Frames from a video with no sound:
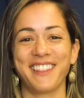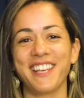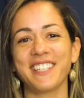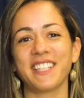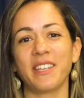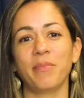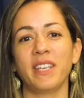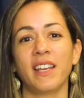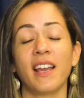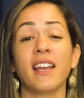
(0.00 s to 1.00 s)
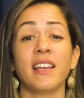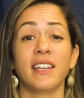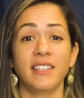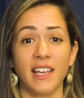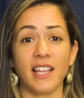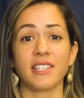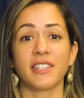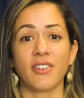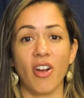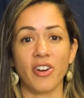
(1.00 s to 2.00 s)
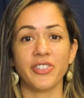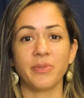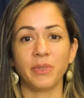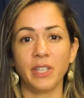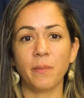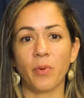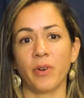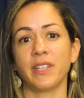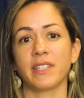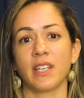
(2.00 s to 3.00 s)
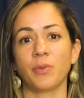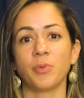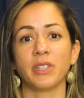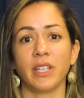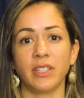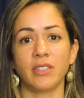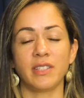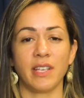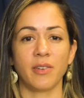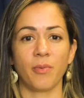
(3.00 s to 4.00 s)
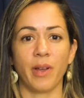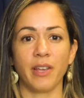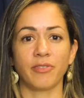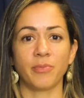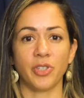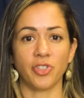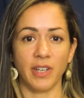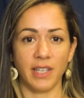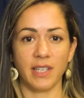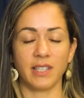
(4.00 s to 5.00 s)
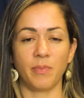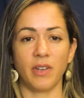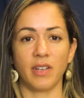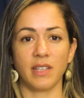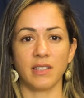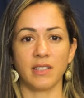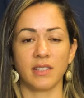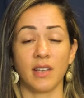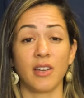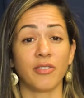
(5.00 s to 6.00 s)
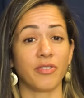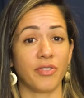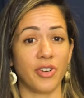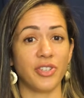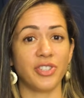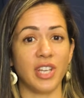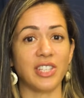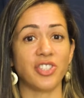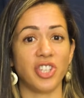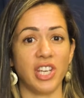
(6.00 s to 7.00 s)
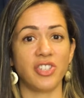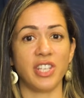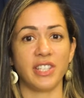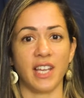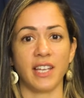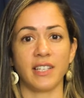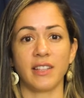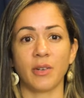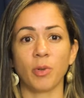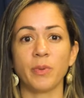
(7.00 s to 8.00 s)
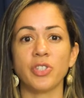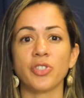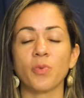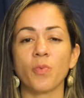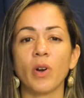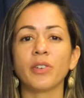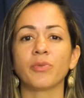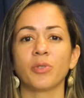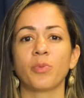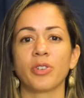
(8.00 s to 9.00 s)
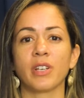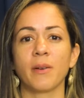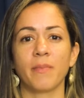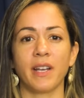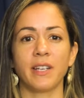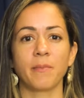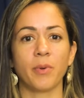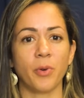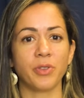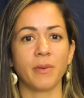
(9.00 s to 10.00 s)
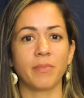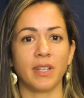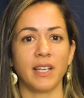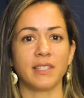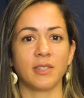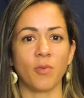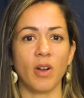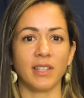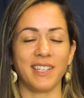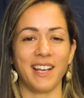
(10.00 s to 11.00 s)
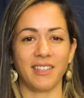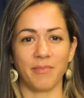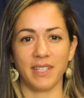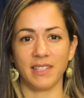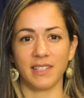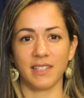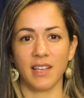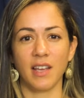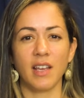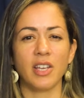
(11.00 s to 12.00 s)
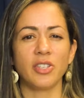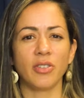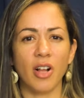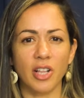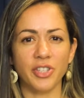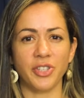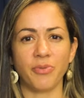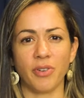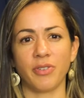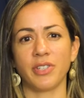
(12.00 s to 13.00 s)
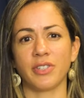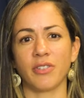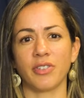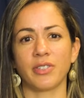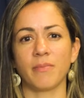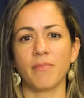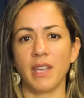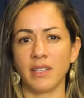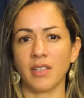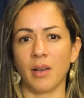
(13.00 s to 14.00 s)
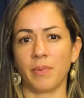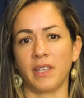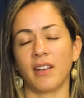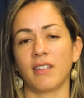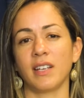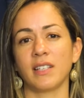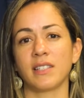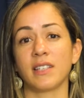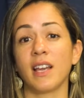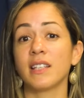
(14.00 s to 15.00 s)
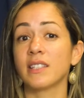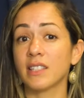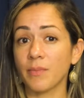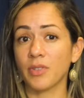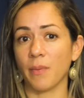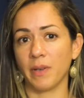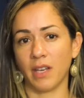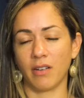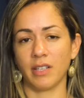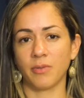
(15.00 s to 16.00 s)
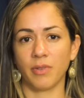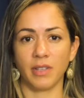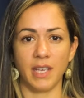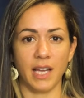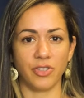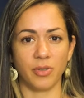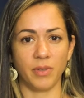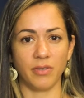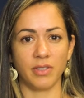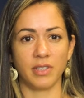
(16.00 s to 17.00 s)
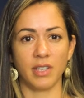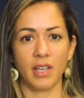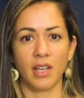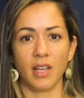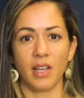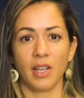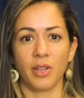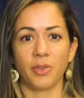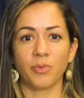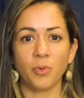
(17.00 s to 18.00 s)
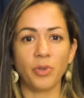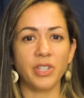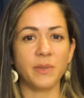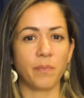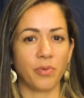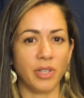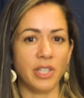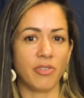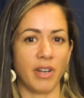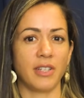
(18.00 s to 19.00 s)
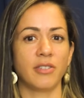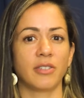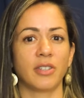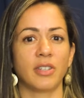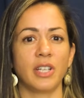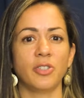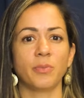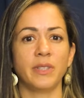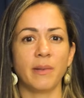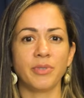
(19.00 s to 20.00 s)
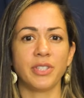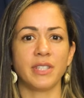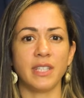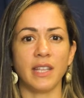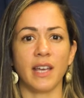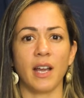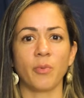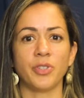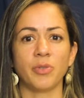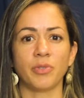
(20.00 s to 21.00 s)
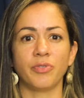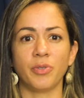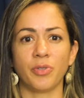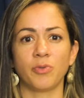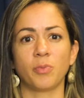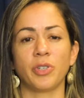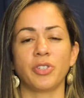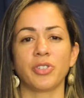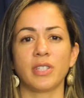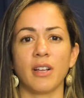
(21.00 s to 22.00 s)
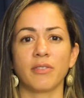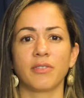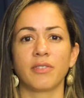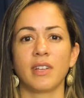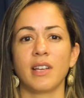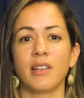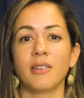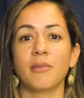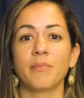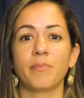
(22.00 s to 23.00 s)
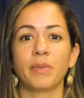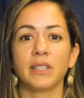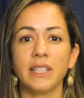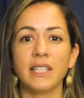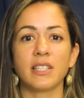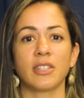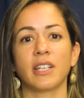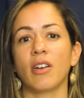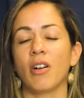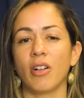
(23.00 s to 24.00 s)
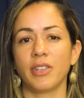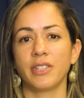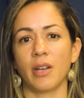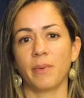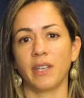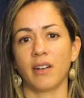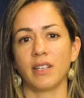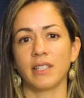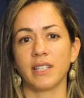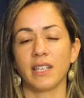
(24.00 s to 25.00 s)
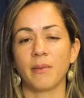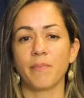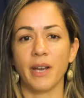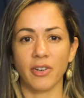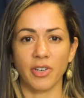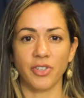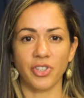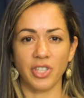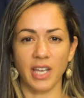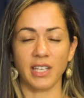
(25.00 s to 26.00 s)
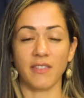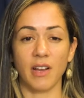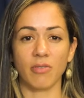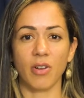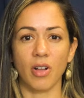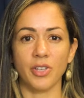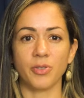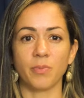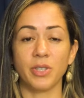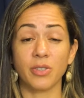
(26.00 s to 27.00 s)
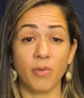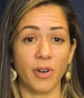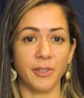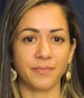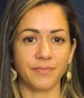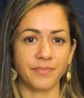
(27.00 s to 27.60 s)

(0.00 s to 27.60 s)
Thanks, Amy. Yes, there are some key points that we would like you to take away from your training experience. First, as JJ said, there will be just one rubric combining both compliance and quality elements. You'll also notice there are some main topic areas and subtopic areas within the attributes. The rubric is pretty granular, and you'll be able to see that when you review the rubric yourself. Please look at all the topic areas to get a better understanding of how calls will be scored.